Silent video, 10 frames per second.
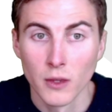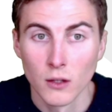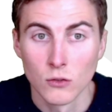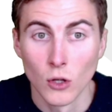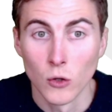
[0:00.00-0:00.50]

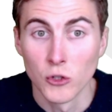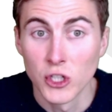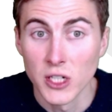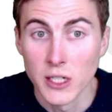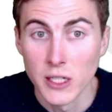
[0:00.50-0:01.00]
So
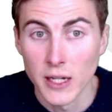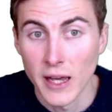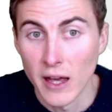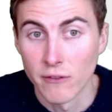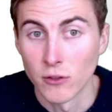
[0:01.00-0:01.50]
g
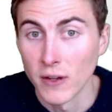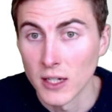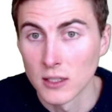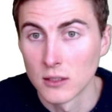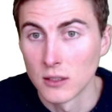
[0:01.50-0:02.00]
f of
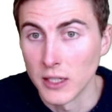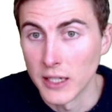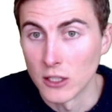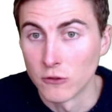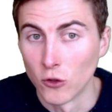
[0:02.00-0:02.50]
x
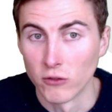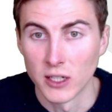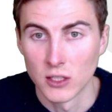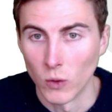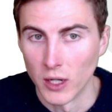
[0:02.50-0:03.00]
is 4x
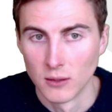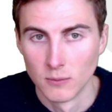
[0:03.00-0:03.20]
squared.